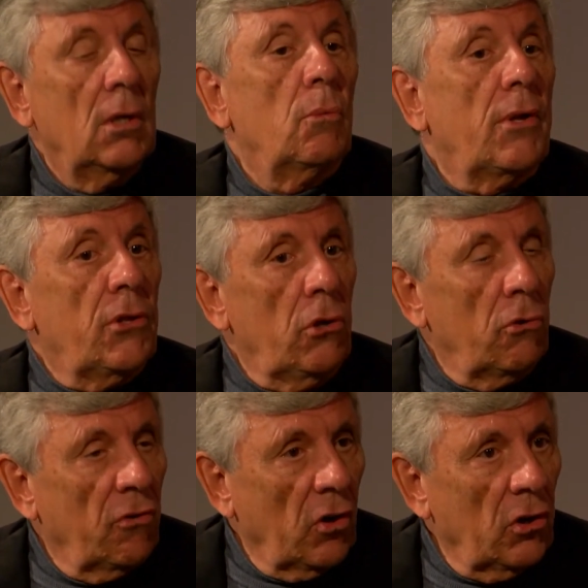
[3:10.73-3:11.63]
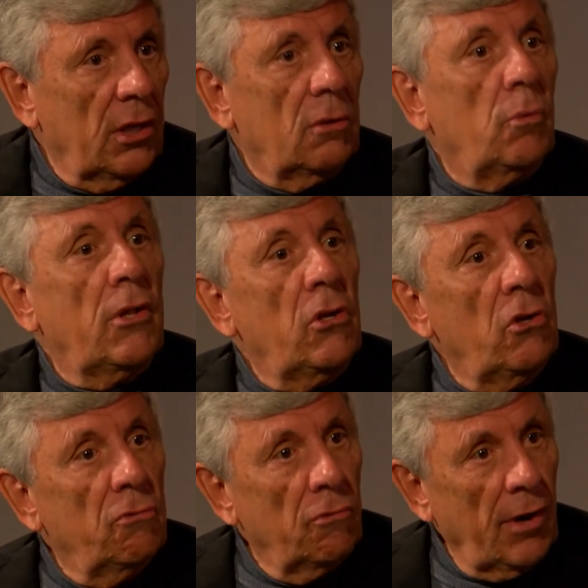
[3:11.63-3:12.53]
whether you've heard it, whether
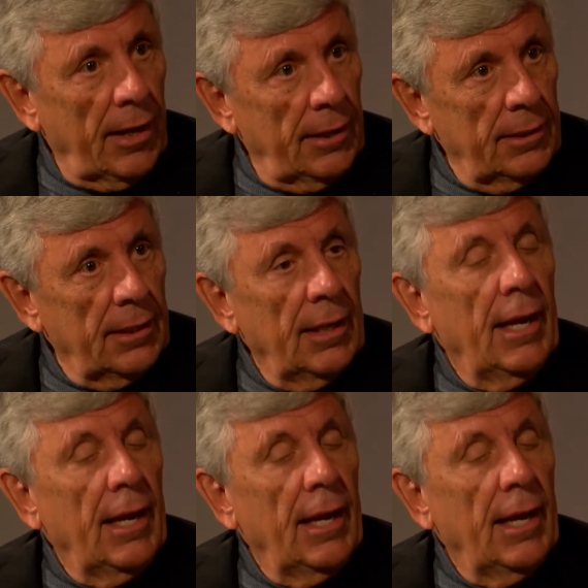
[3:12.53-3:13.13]
you've read it,